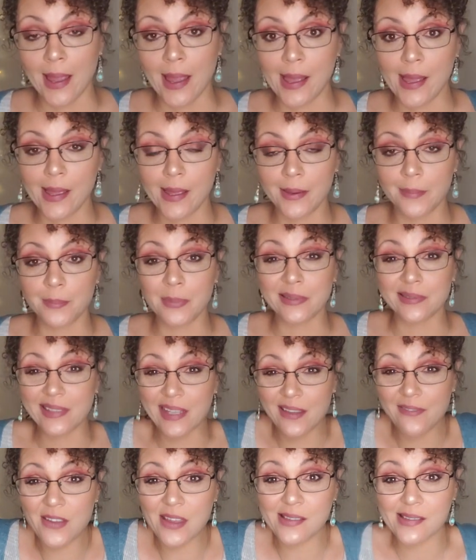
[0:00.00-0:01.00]
and
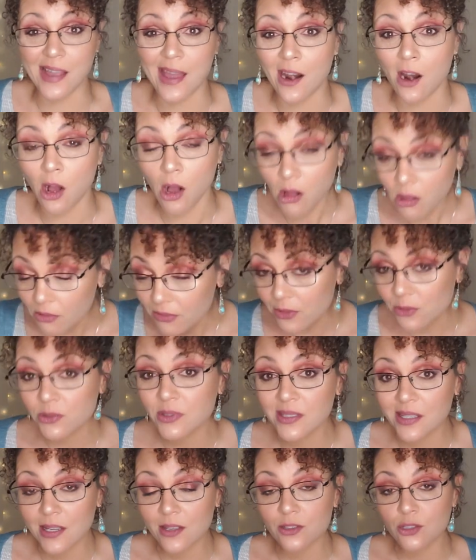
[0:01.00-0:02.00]
believing that all of those
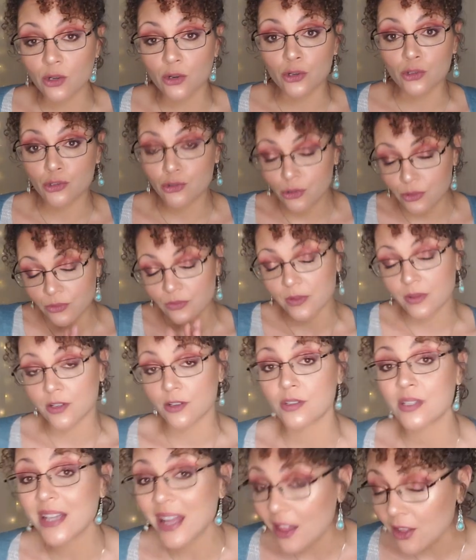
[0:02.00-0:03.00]
things are true that
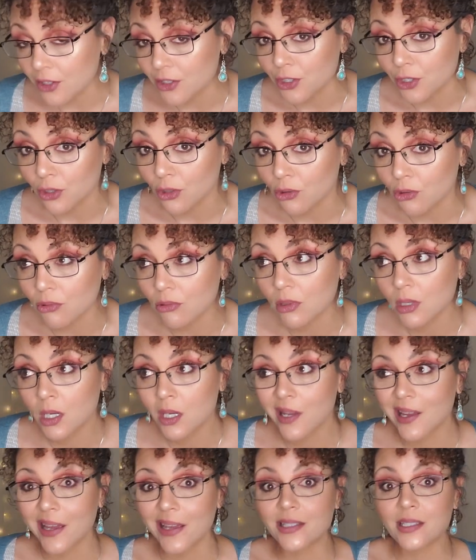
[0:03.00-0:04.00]
they're telling you
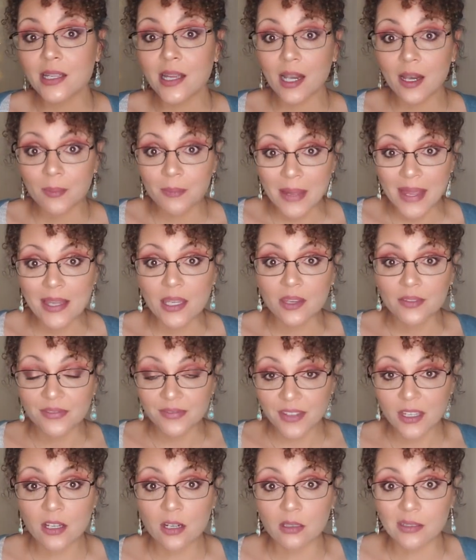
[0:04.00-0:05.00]
is gonna make you
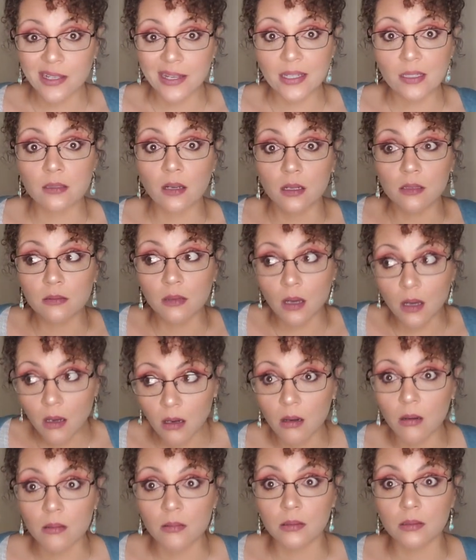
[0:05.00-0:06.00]
feel like,
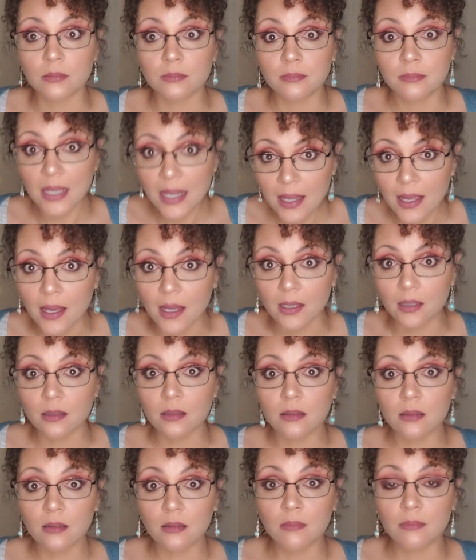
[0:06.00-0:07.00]
oh man,
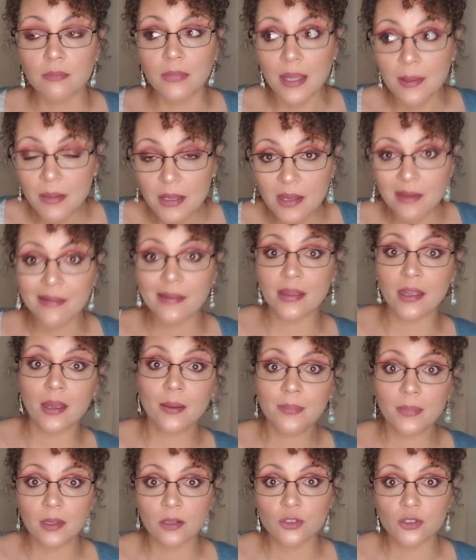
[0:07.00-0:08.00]
maybe I
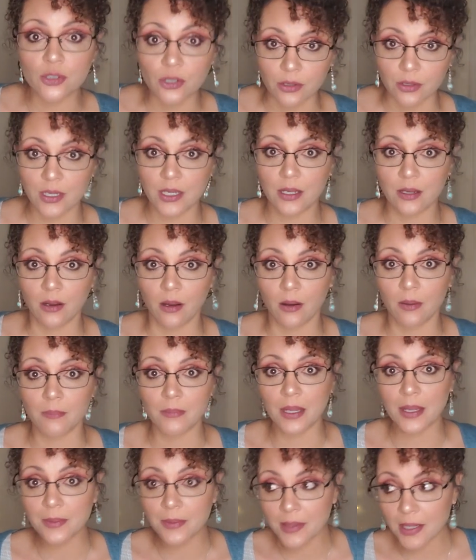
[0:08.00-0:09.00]
am the jerk here.
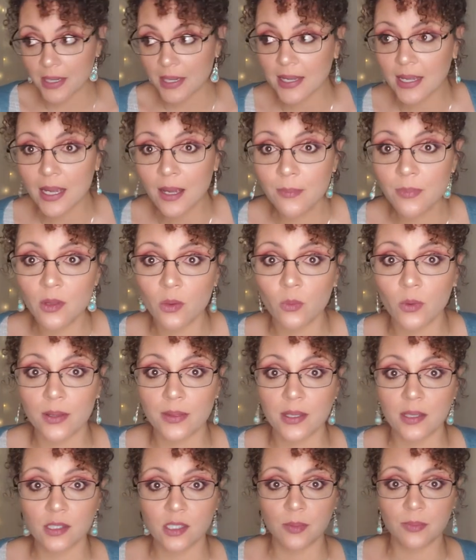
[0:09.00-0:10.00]
Maybe I am the
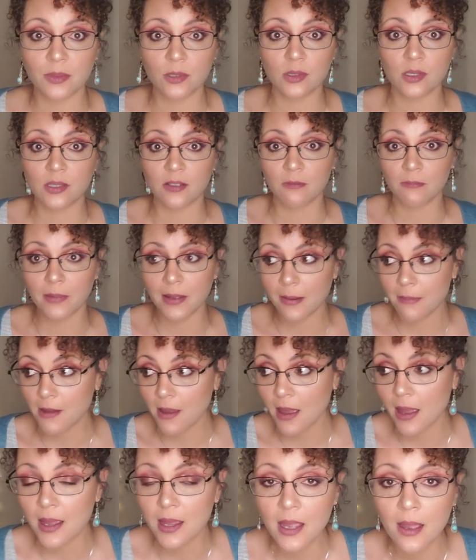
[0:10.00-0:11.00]
one that's abusive. Maybe
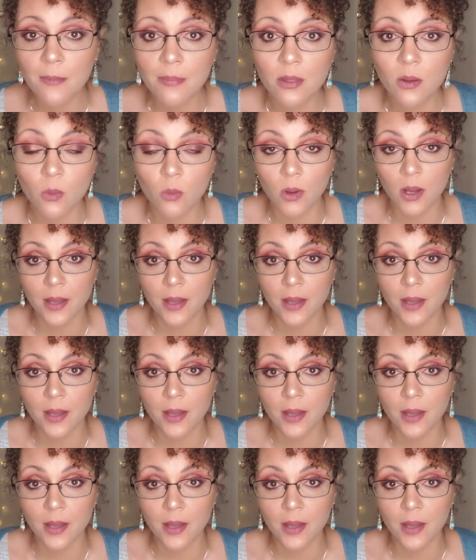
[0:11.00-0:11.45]
I am the